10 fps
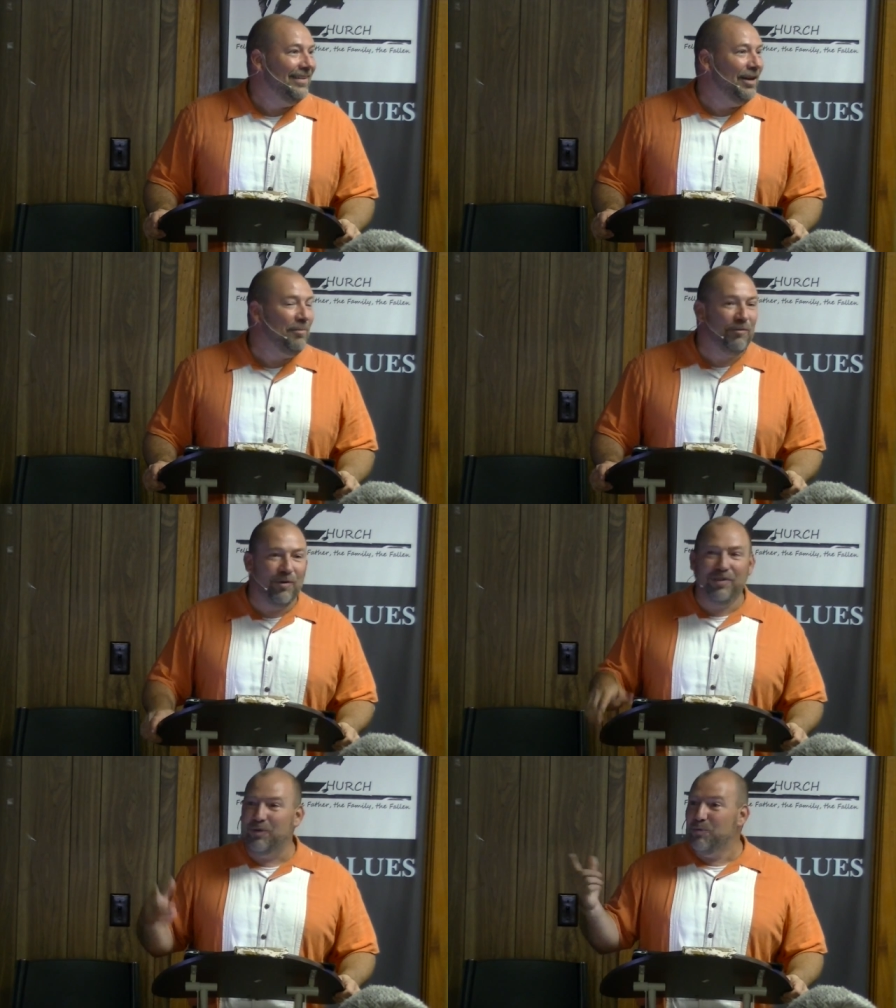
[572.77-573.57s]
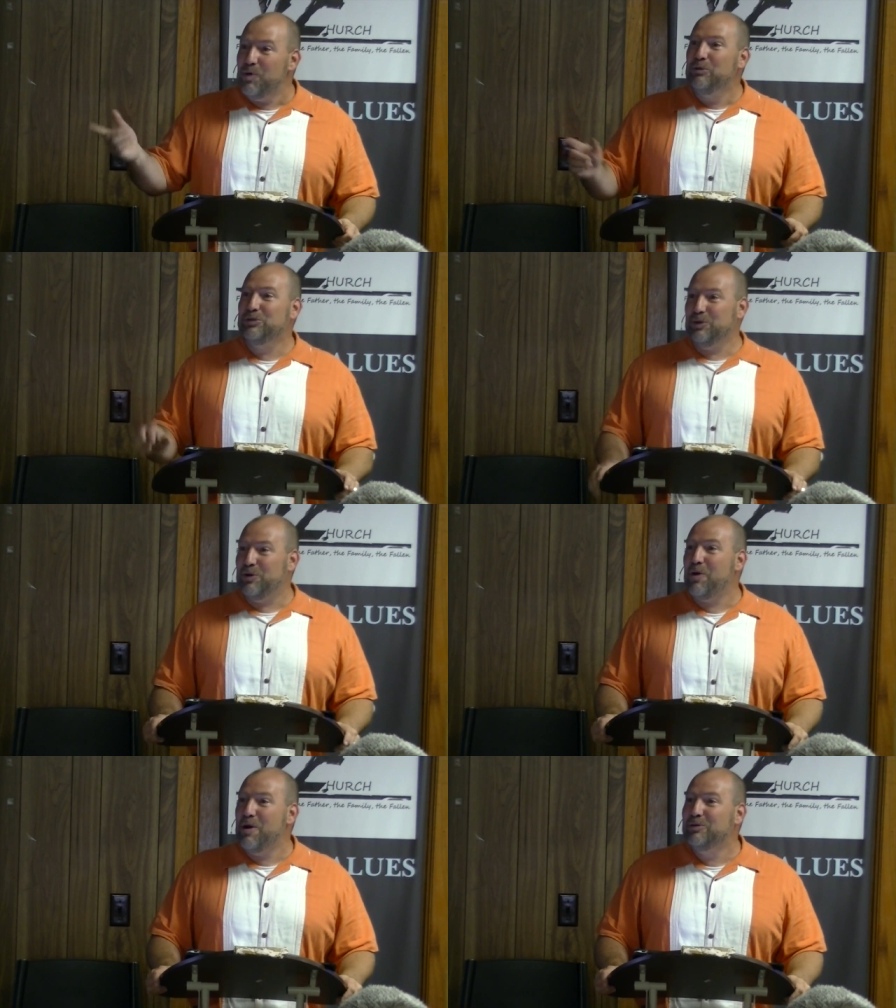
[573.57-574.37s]
You know, before the rooster
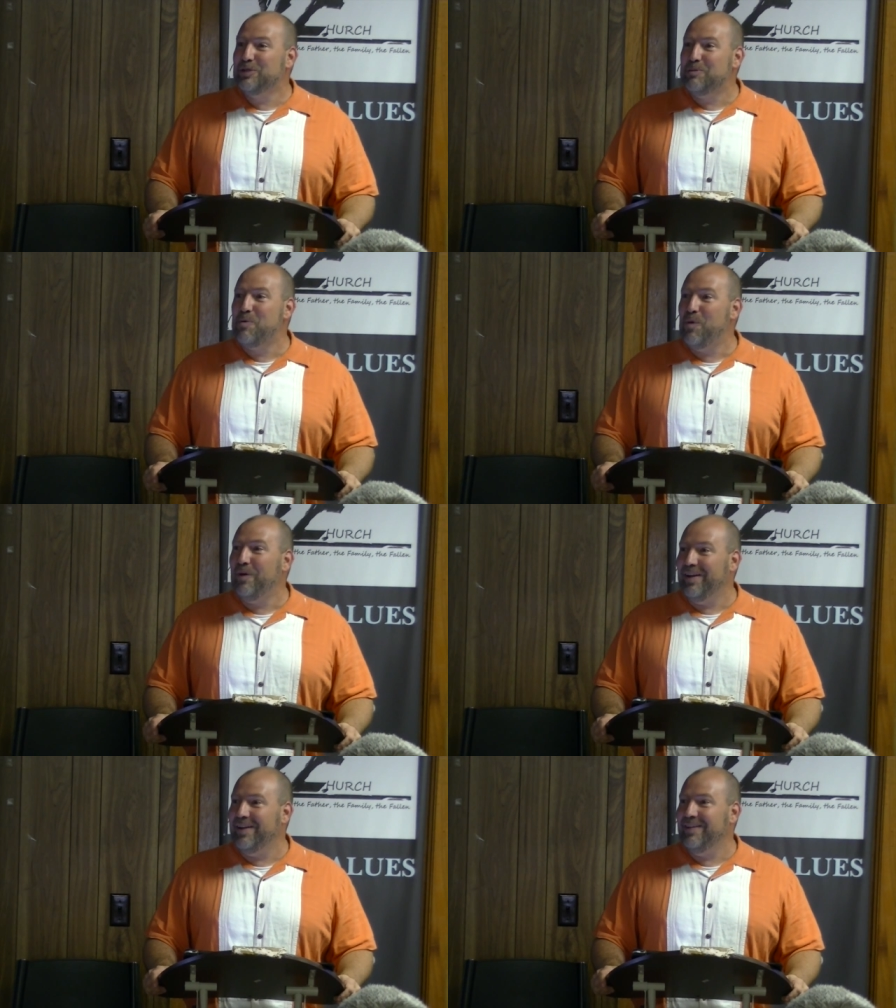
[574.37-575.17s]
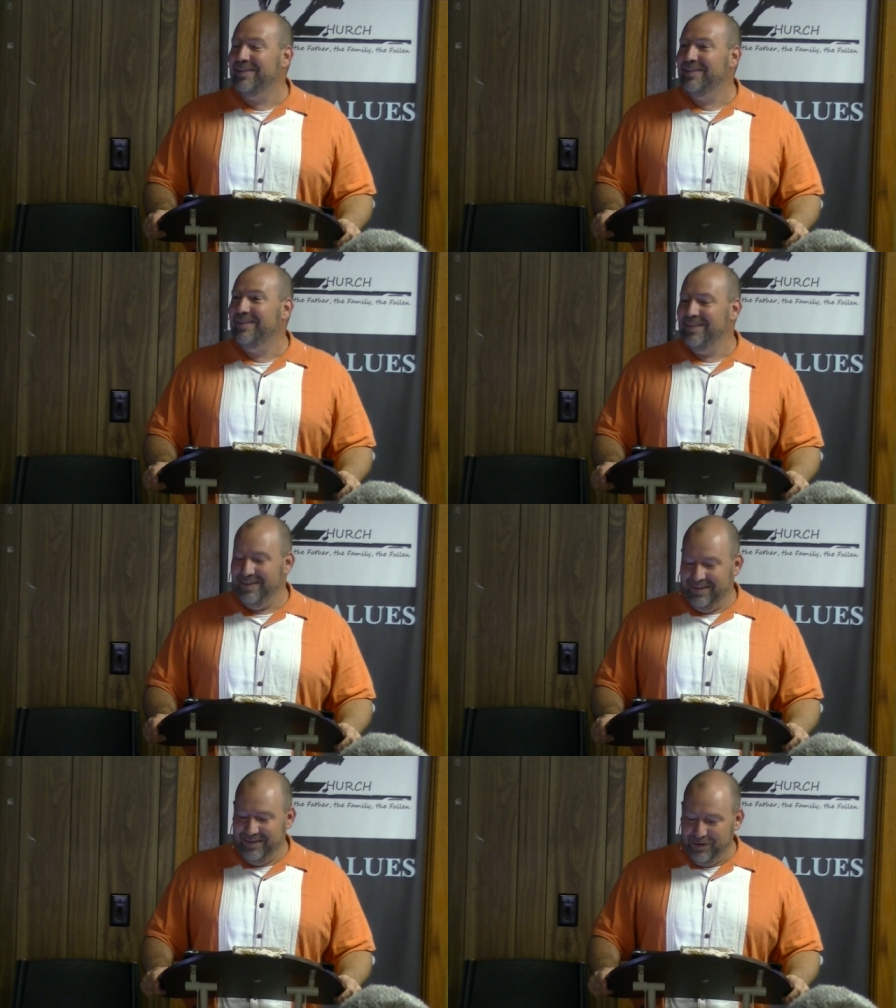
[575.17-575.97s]
crows in the morning,
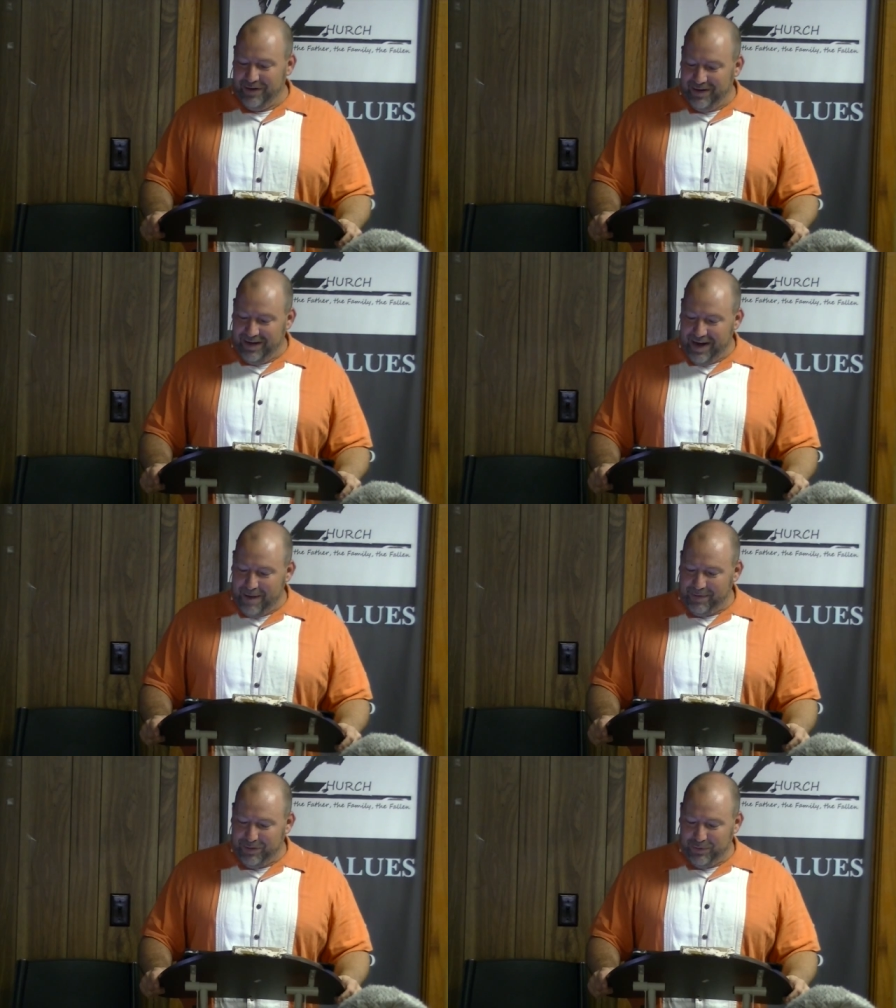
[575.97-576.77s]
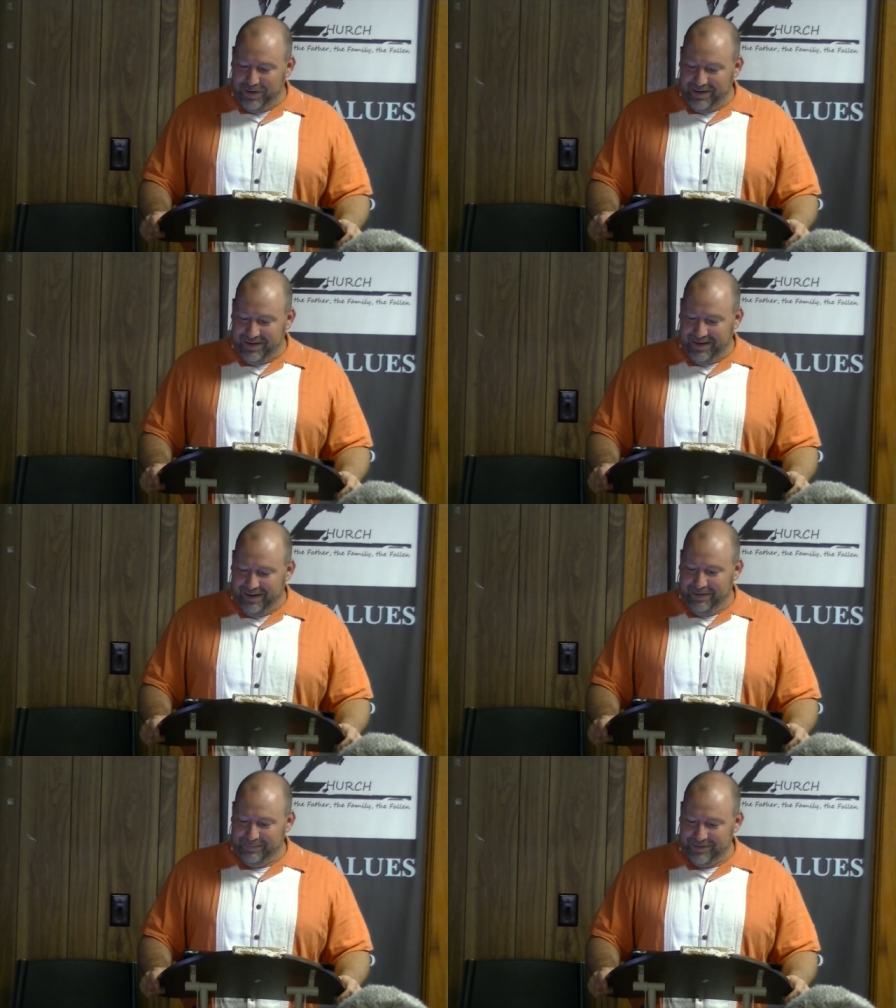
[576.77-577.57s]
you're going to deny me three
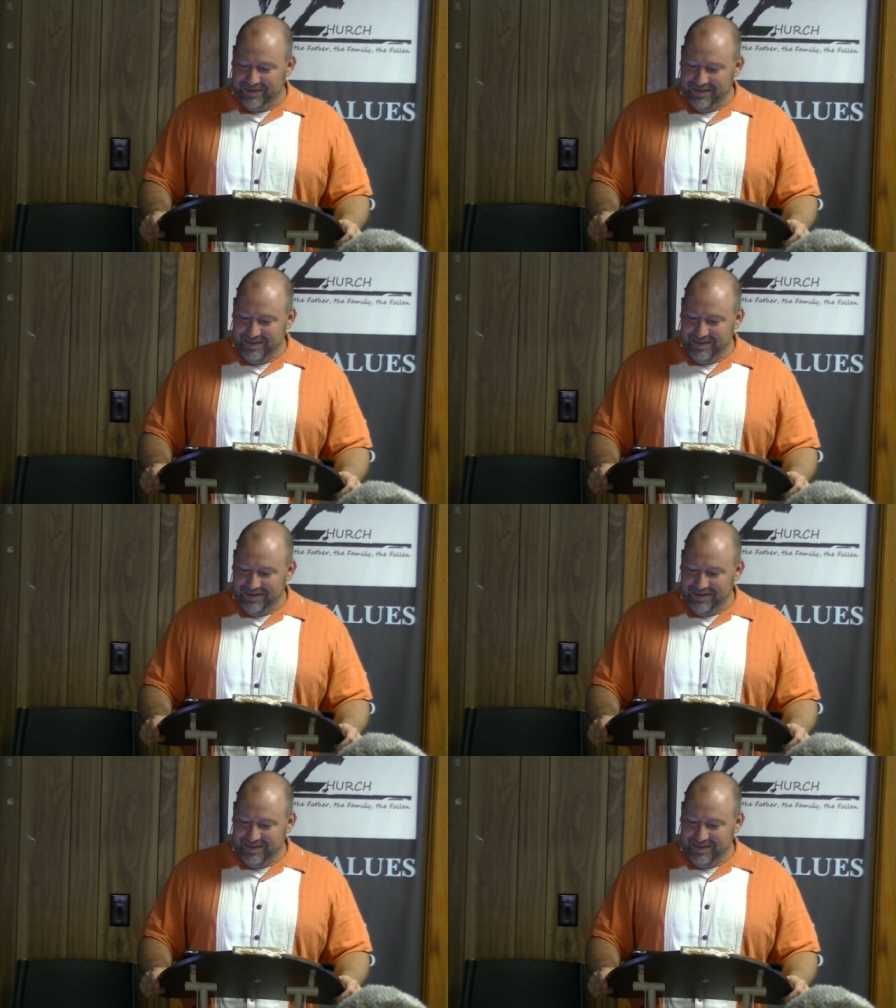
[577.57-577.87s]
times.